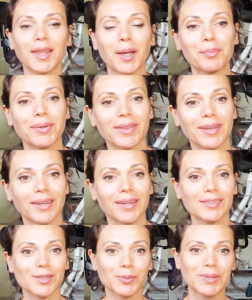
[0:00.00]
type of thing
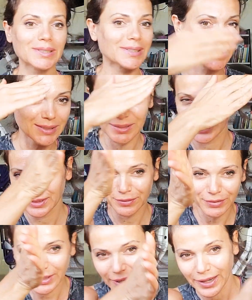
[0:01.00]
it's always a
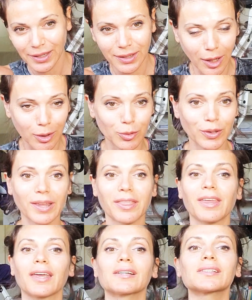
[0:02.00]
different angle I look at
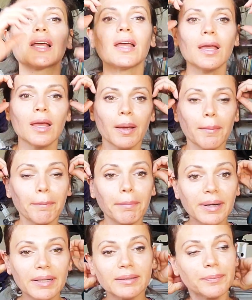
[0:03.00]
things
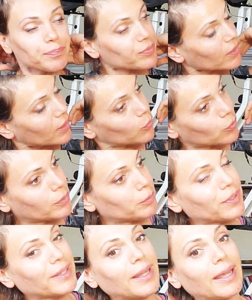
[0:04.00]
but I'm gonna
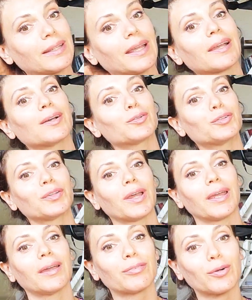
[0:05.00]
bring that angle
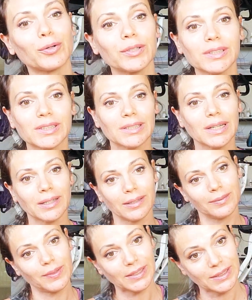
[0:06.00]
today of course because I
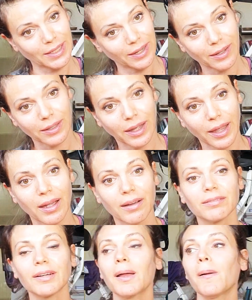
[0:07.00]
that's the angle I
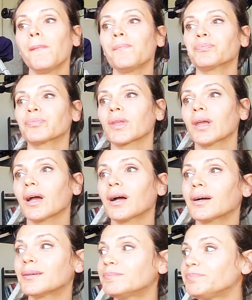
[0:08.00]
have
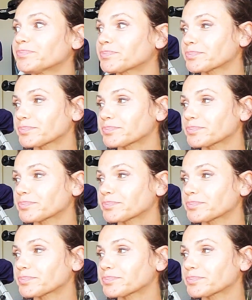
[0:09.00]
um,